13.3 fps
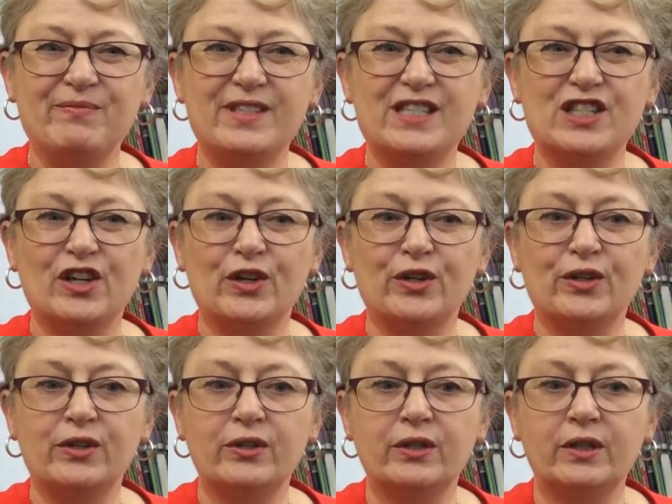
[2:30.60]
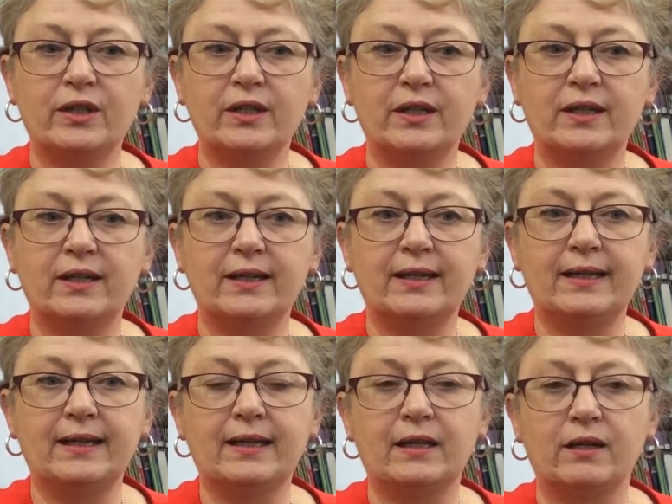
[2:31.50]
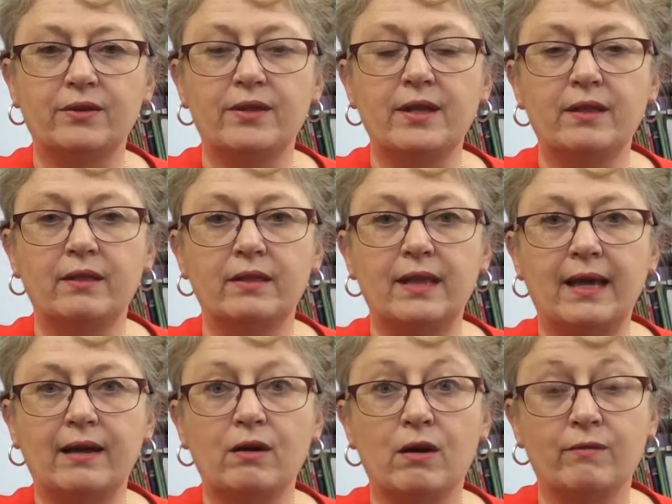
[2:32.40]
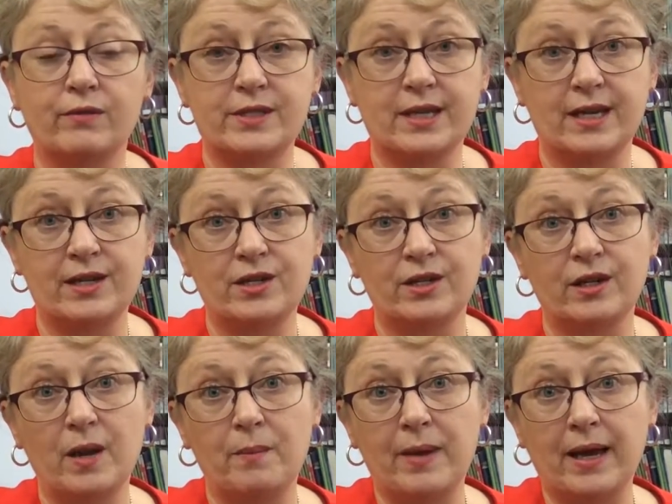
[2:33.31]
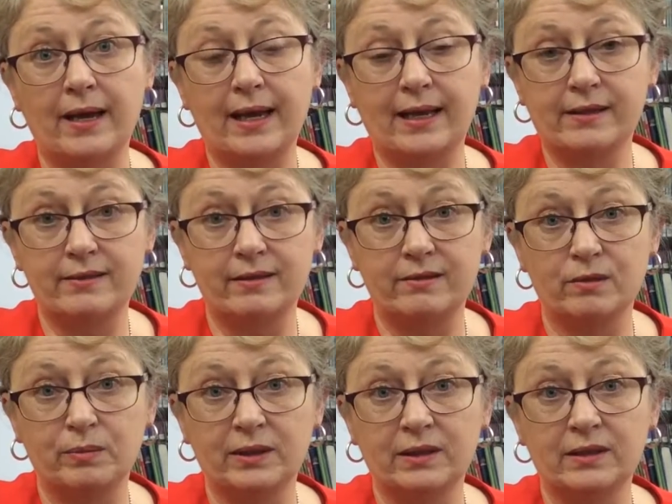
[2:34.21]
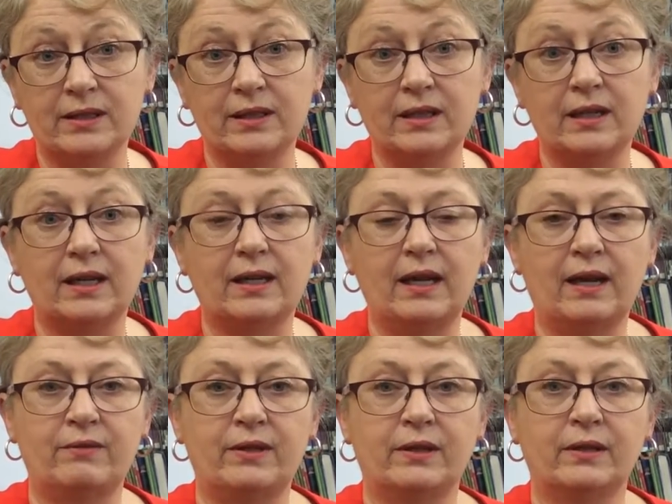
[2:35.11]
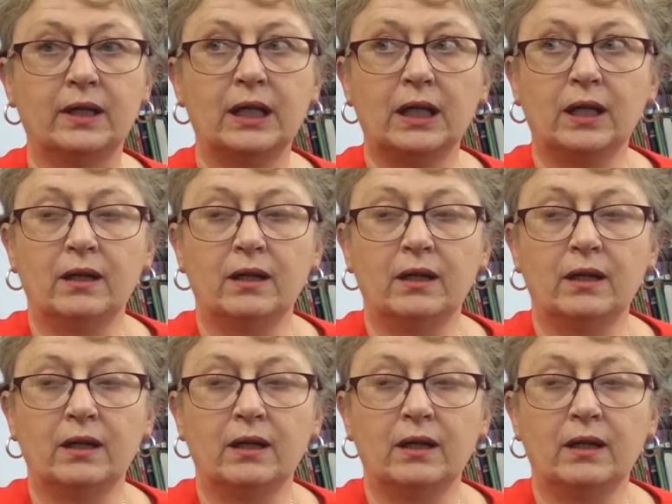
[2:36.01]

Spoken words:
So I think that conversation about accessibility and having